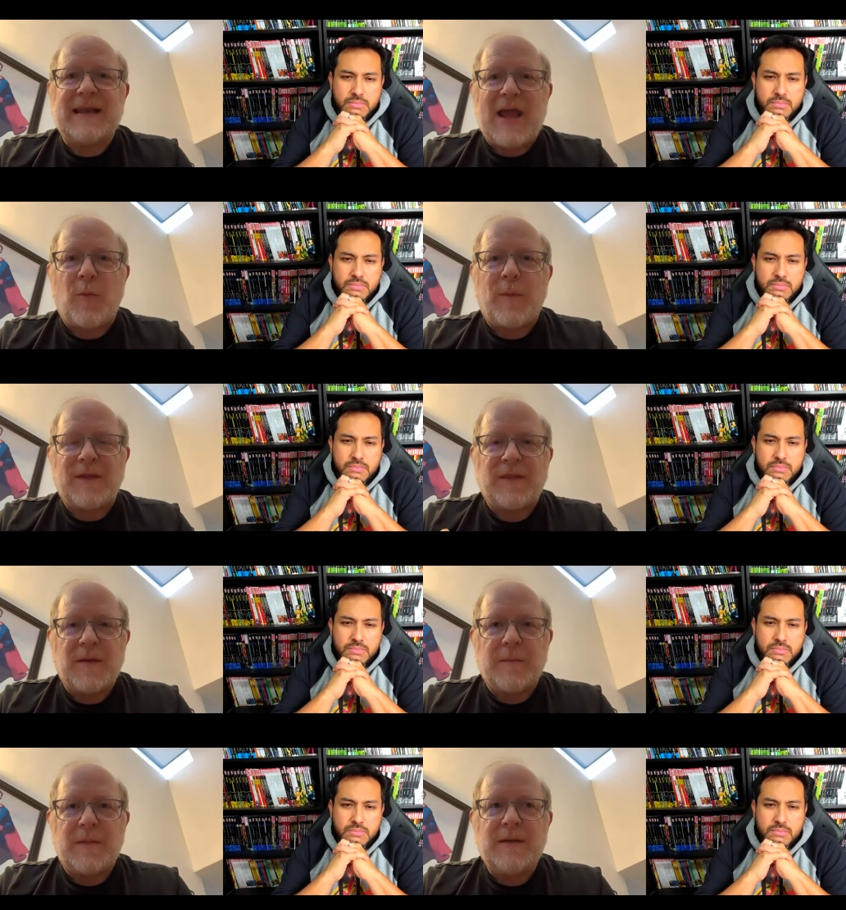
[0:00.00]
Speaker 1: helping
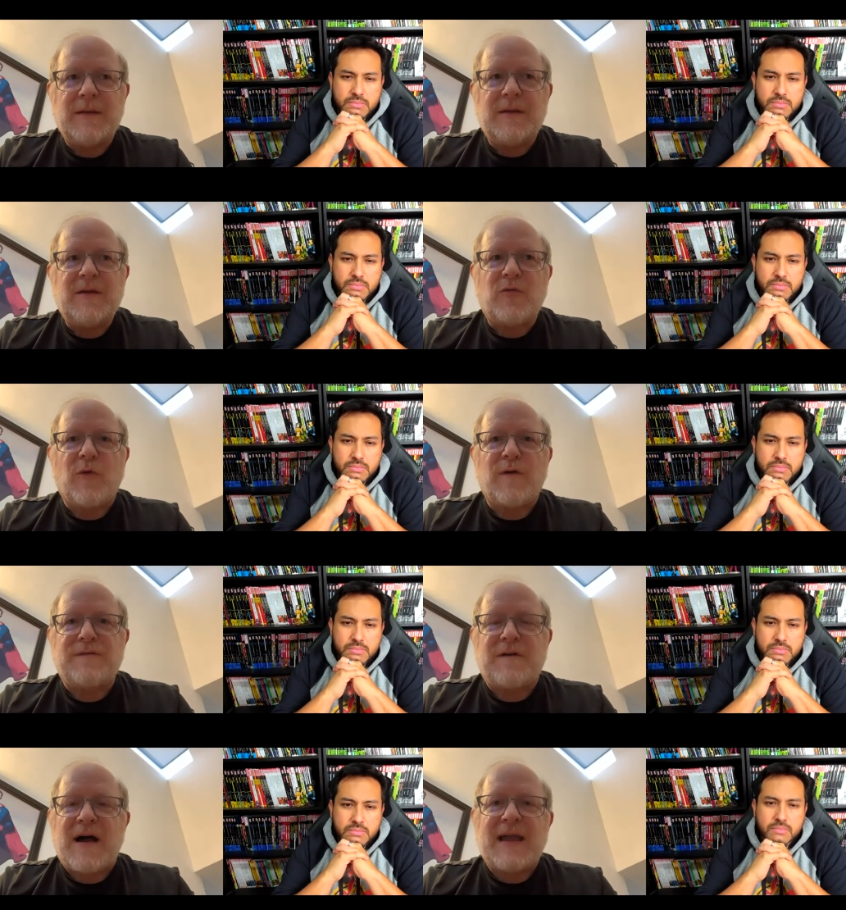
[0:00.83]
them
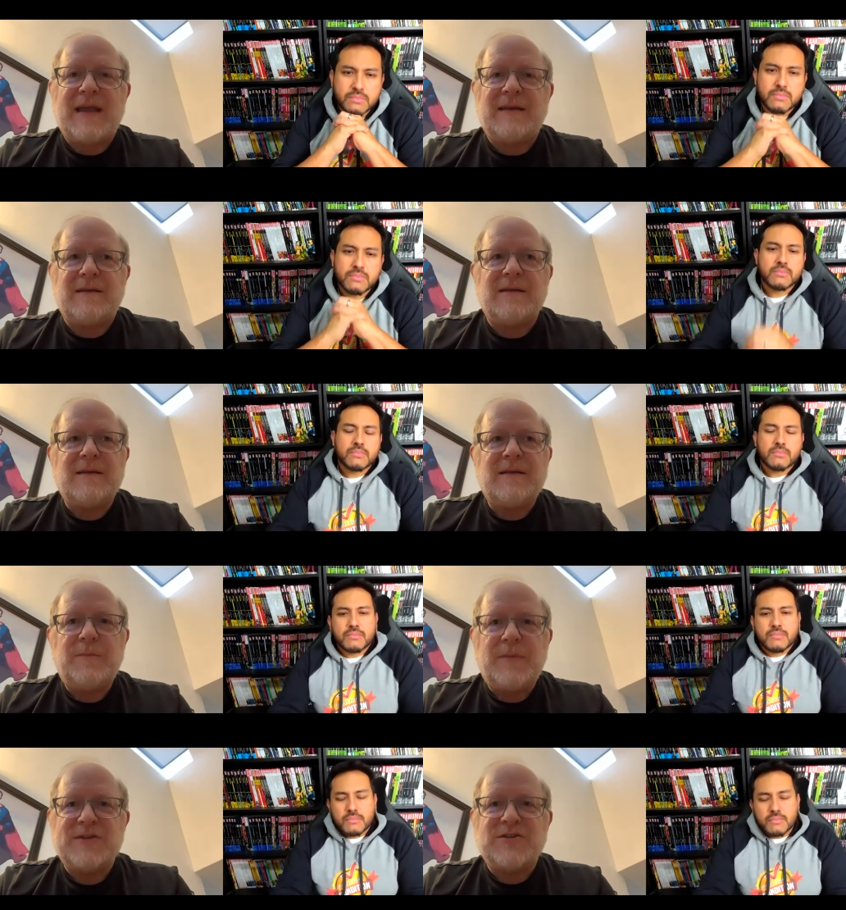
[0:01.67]
refine
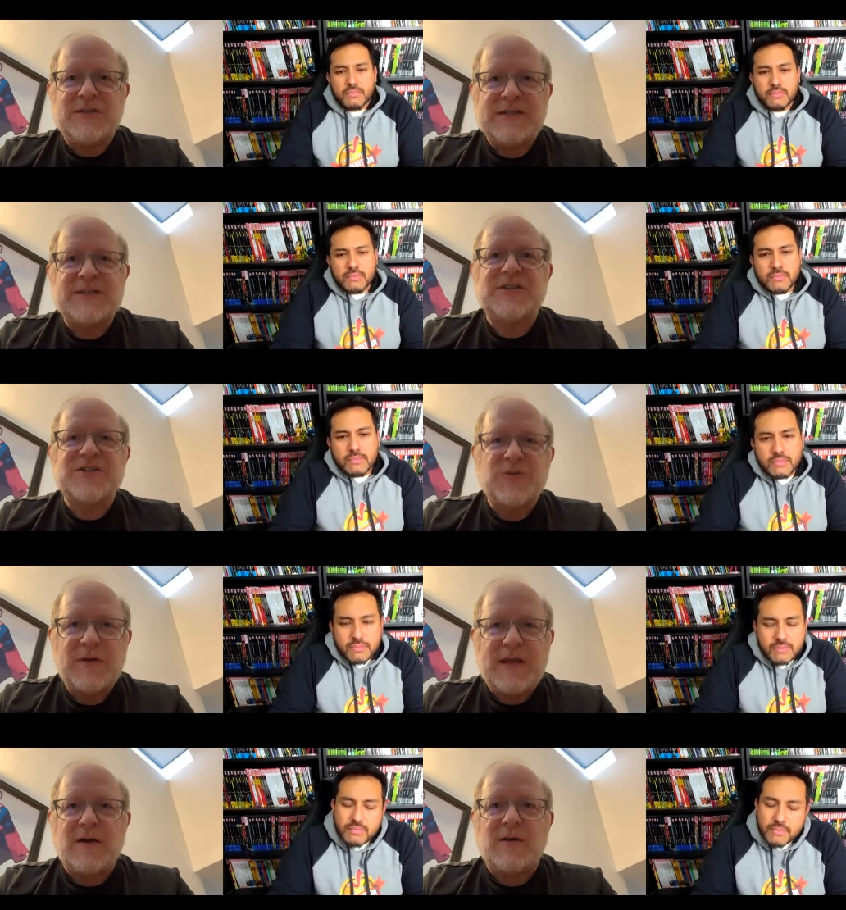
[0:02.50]
pitches to
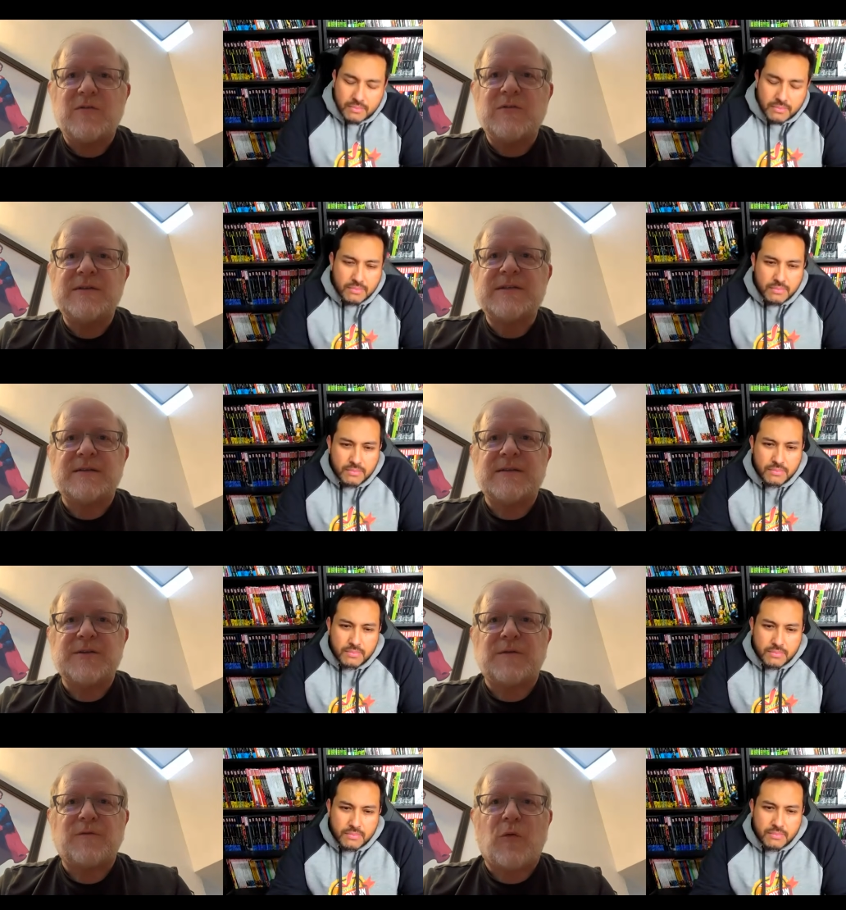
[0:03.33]
studios
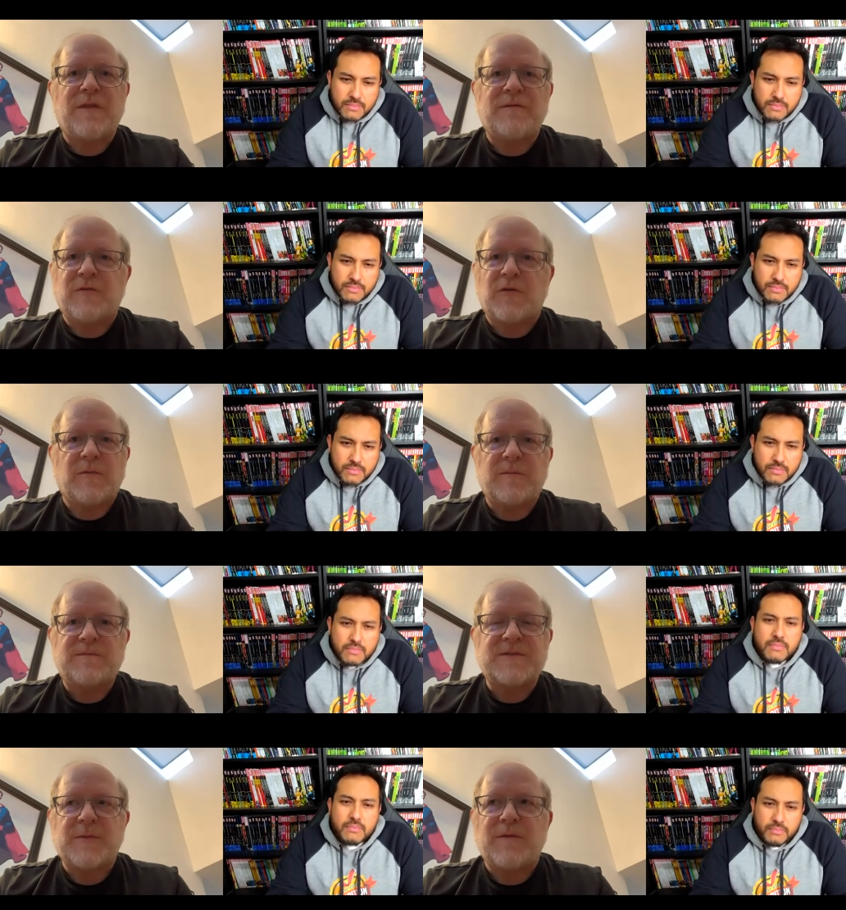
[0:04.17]
and so forth for
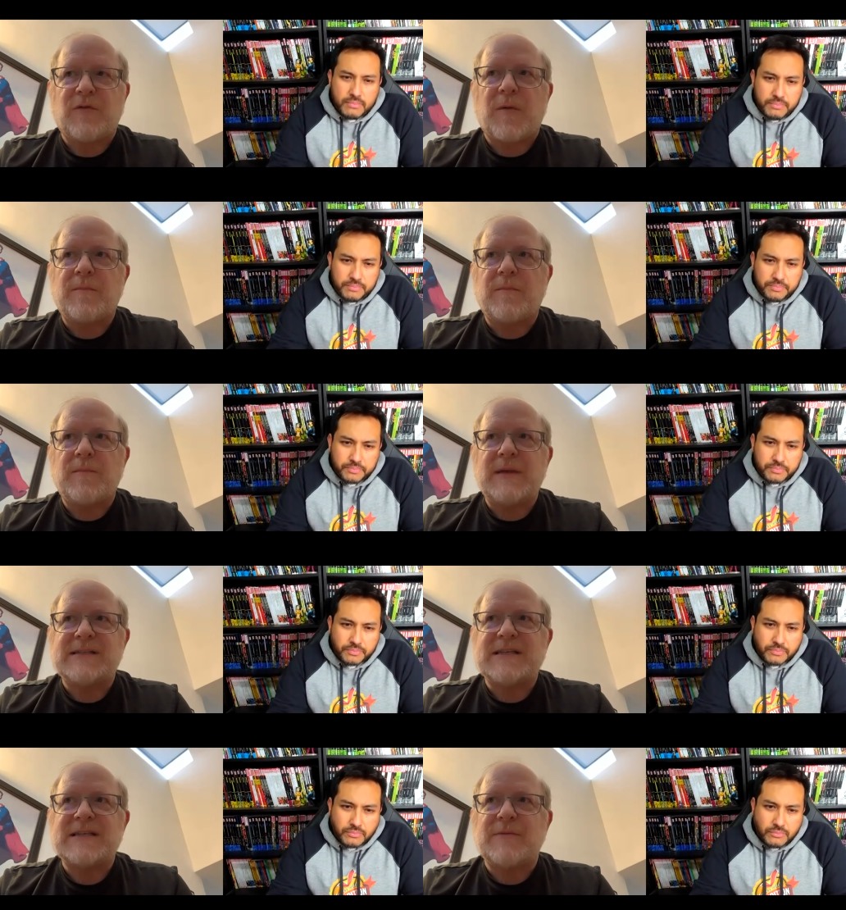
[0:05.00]
some of our
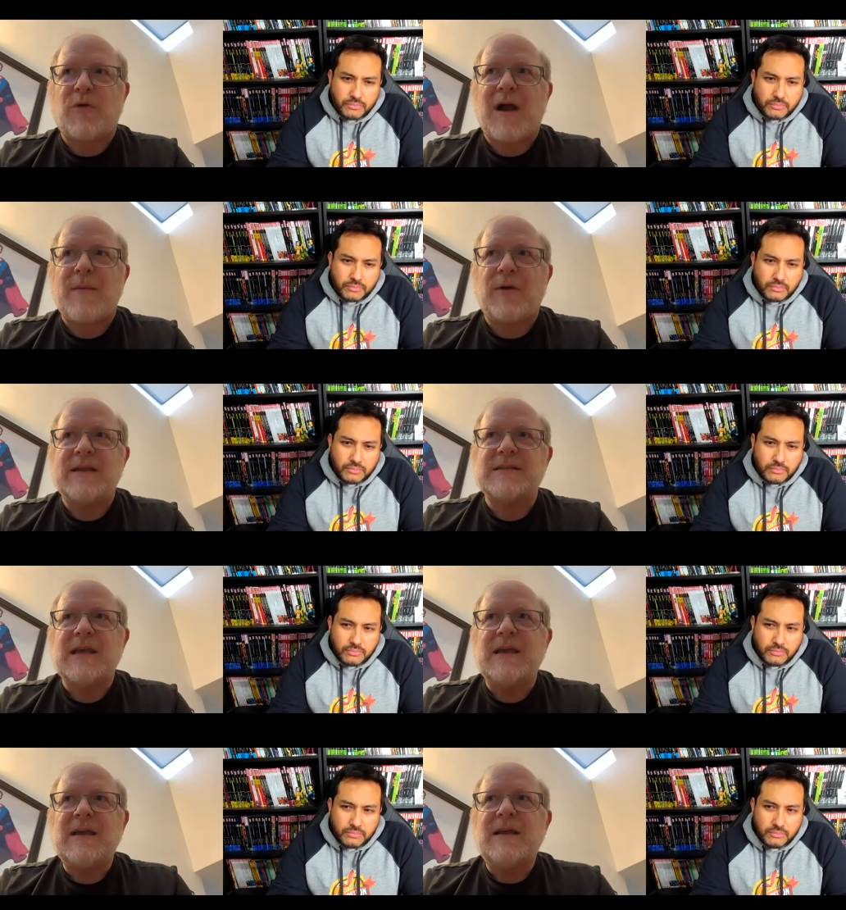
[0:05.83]
existing properties.